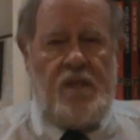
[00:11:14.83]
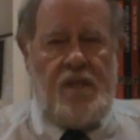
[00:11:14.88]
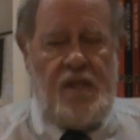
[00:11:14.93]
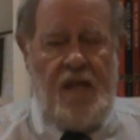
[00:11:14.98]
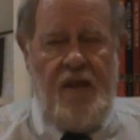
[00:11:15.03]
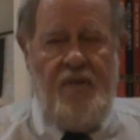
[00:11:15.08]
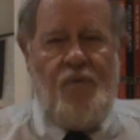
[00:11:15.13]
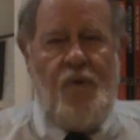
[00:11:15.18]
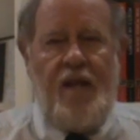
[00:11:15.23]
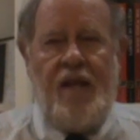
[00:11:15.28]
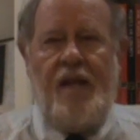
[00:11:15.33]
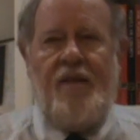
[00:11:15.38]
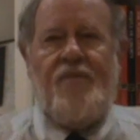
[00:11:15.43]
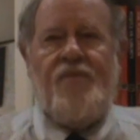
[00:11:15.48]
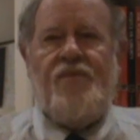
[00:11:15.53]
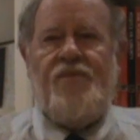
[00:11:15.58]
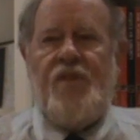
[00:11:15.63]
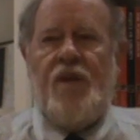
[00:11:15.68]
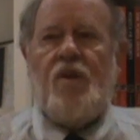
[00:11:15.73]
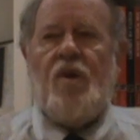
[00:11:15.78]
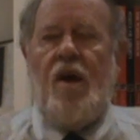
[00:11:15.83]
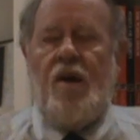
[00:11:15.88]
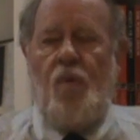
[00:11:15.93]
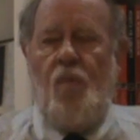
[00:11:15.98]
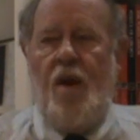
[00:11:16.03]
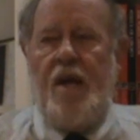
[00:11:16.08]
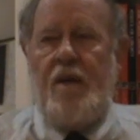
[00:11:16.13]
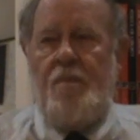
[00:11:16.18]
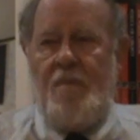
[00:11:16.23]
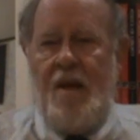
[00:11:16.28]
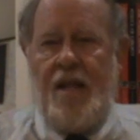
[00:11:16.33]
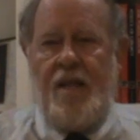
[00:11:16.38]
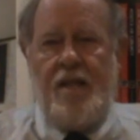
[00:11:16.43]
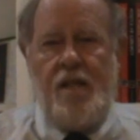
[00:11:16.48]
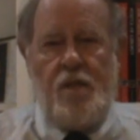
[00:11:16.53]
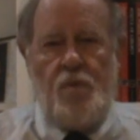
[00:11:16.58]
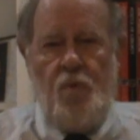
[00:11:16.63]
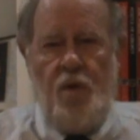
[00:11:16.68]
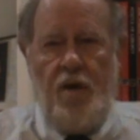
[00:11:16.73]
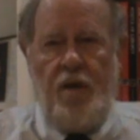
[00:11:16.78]
see if we can figure out a way to make
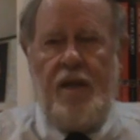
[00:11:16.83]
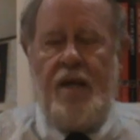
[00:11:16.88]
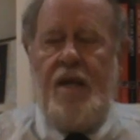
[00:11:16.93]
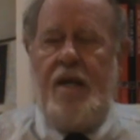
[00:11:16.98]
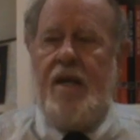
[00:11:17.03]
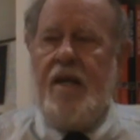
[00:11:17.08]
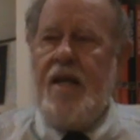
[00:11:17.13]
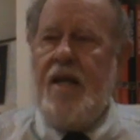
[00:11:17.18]
this work.